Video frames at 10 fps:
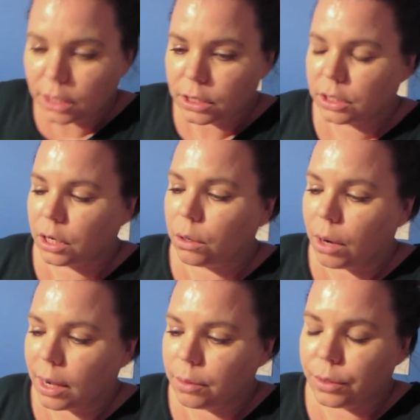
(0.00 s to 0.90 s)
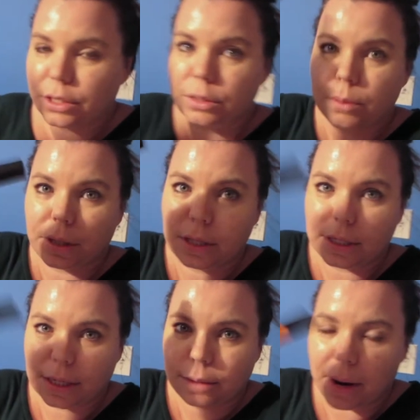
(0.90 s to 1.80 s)
So I'm going to put
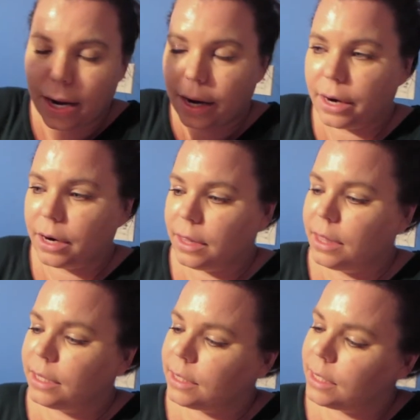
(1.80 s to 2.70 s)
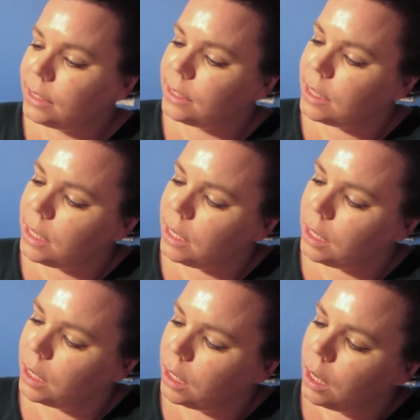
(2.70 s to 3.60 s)
this in my hair. This is
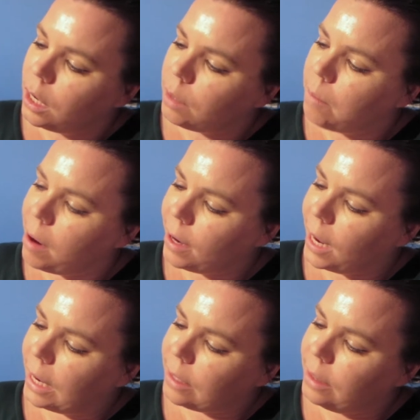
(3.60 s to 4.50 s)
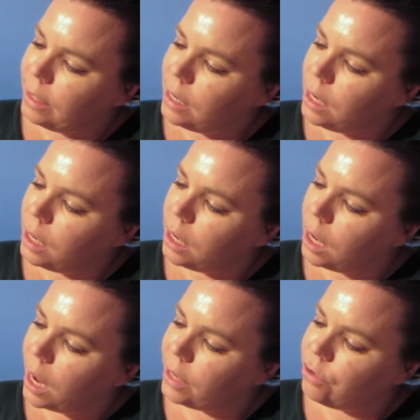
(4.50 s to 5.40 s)
the Marc Anthony
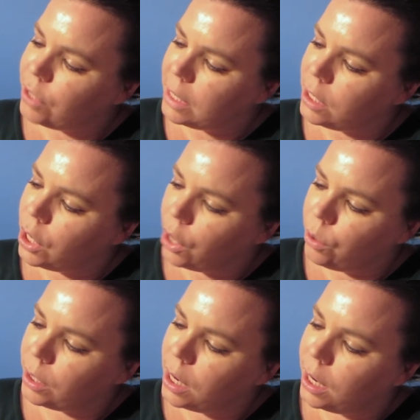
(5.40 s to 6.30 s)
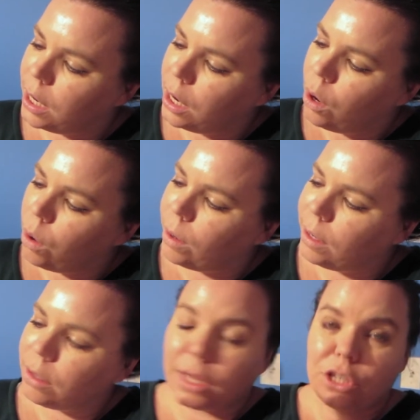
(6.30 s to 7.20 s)
Hydrating Coconut
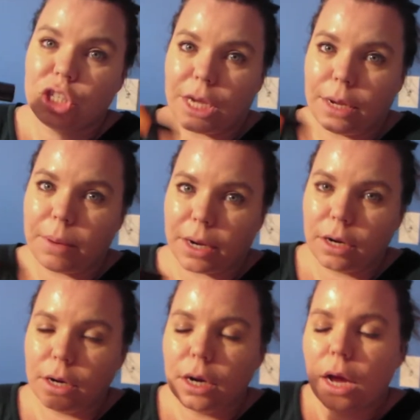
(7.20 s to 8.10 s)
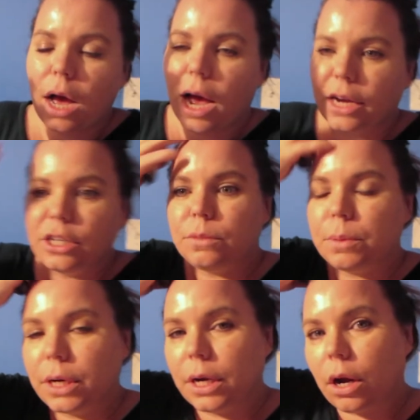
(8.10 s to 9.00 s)
oil and shea butter. I just
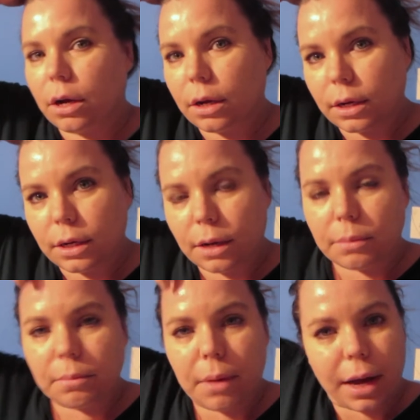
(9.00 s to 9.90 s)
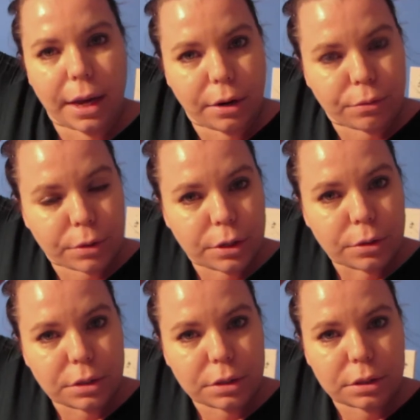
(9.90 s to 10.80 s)
put it on my
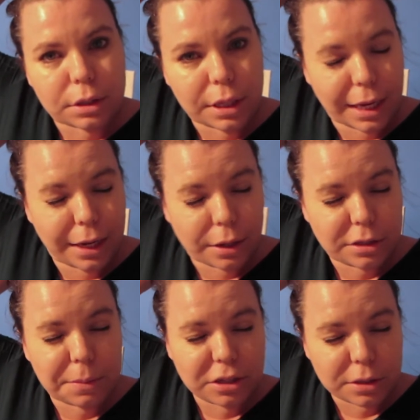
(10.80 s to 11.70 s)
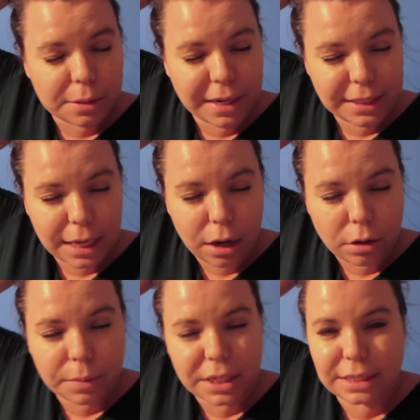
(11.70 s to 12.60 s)
roots, like especially my
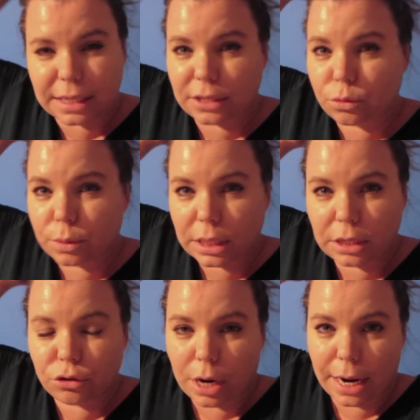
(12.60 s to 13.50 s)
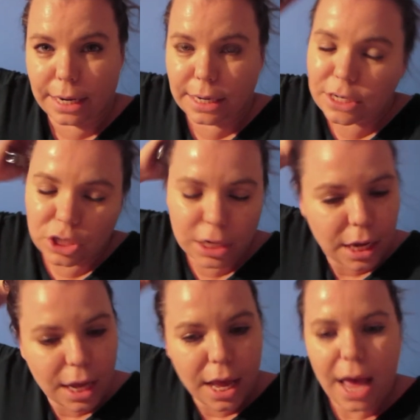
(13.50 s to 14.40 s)
scalp because it gets really dry and itchy.
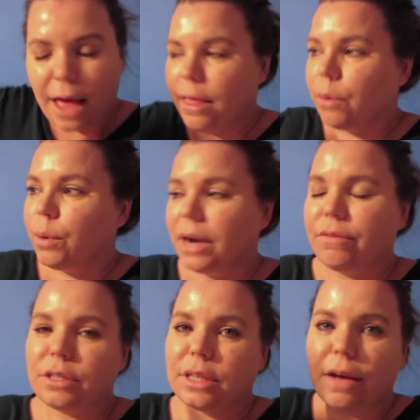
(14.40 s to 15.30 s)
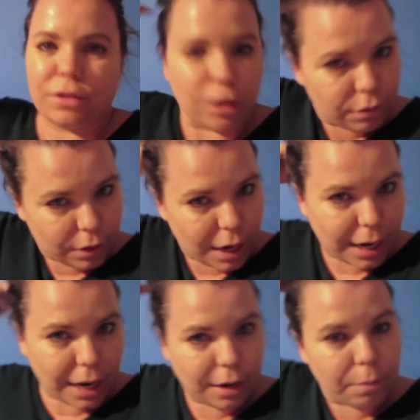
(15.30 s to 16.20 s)
And then whatever's left over, I
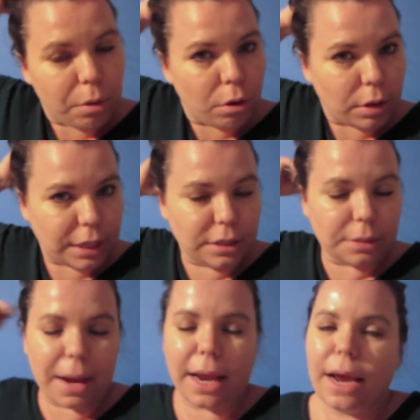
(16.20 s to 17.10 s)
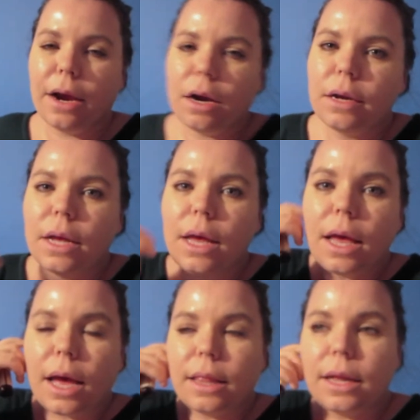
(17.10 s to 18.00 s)
kind of pull into my hair.
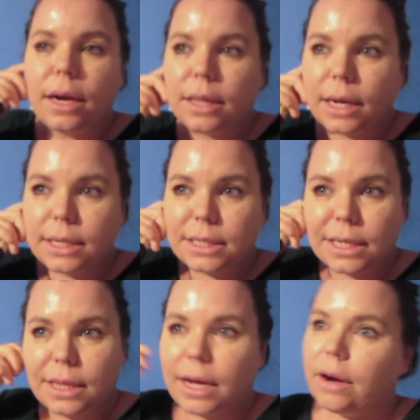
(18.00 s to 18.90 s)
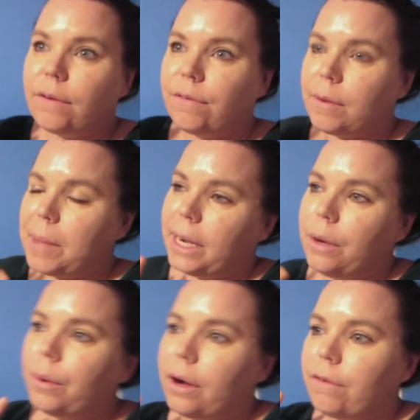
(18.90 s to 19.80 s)
And then I let it sit there from
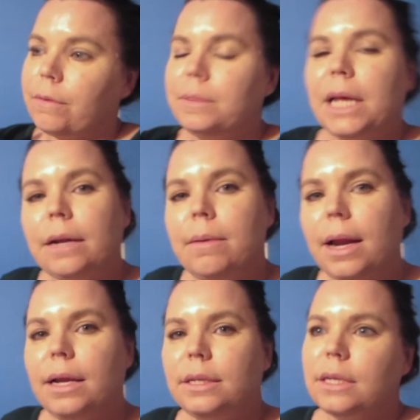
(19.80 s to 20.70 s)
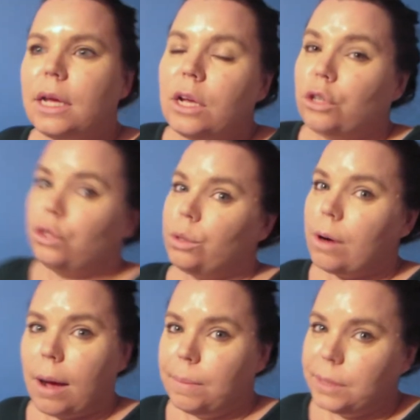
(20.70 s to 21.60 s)
anywhere from 10 minutes to
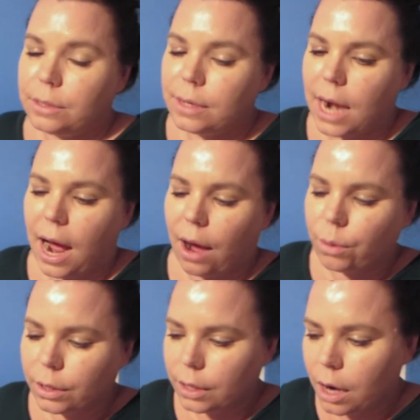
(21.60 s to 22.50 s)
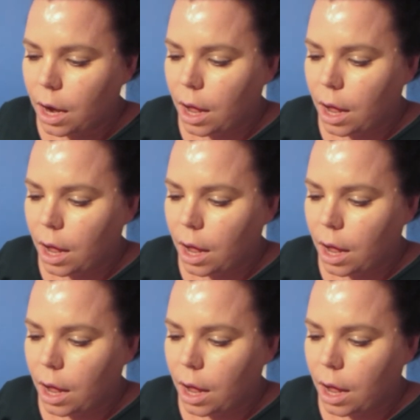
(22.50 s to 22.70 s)
up to an hour.